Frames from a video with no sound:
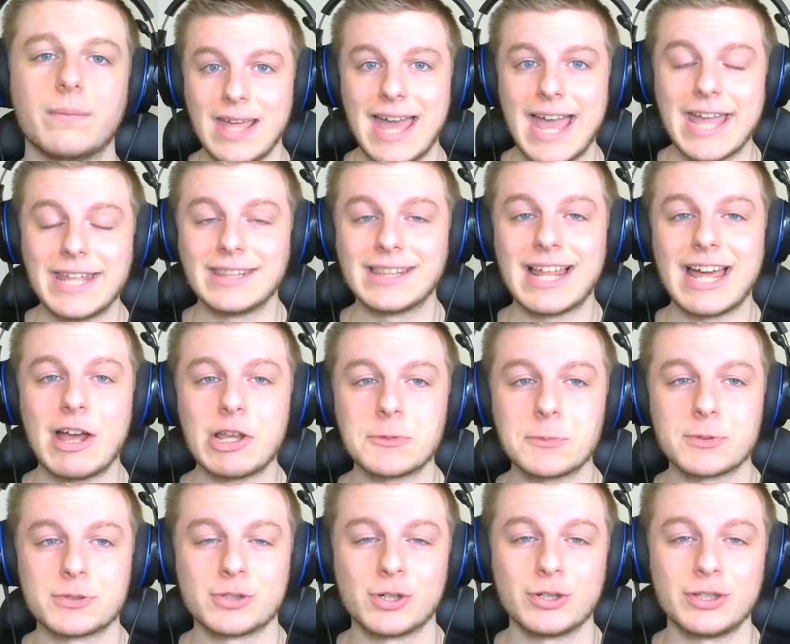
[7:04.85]
And last but
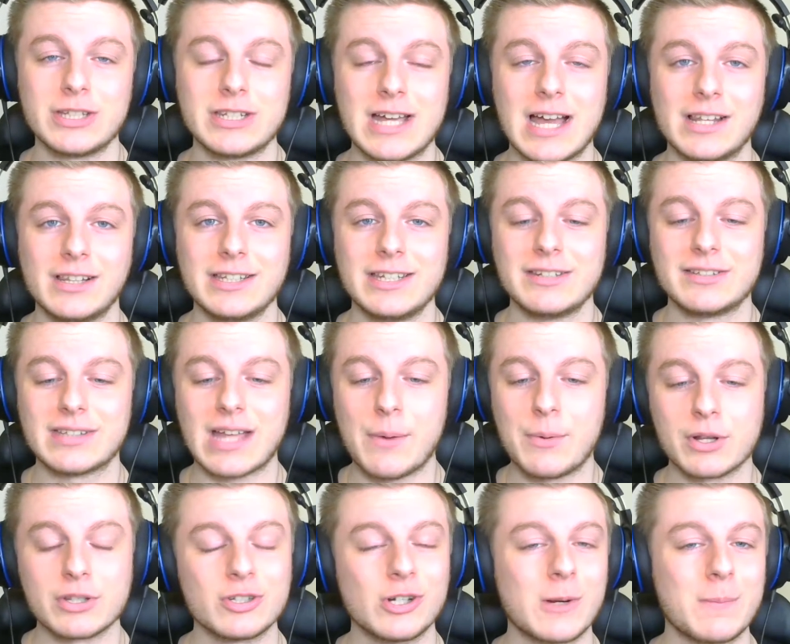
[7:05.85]
certainly not least, I
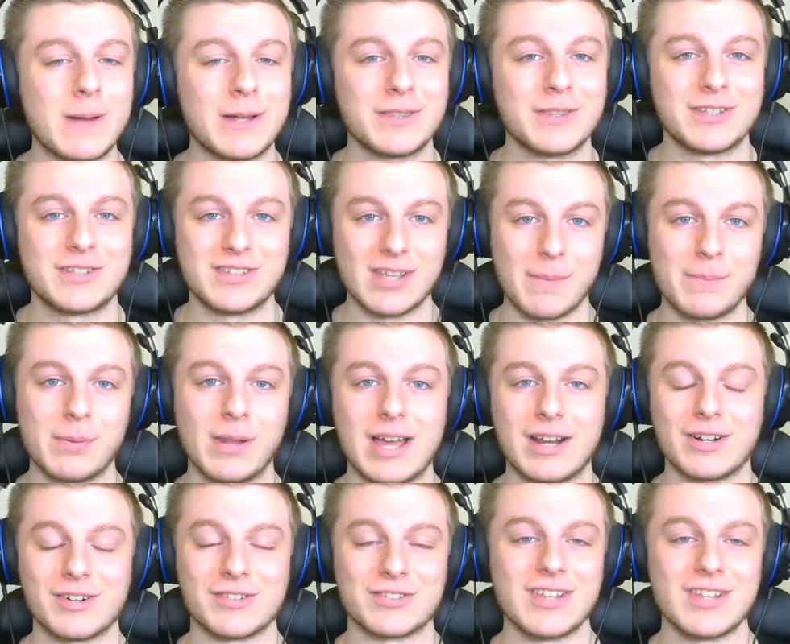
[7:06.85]
want to talk about the subliners.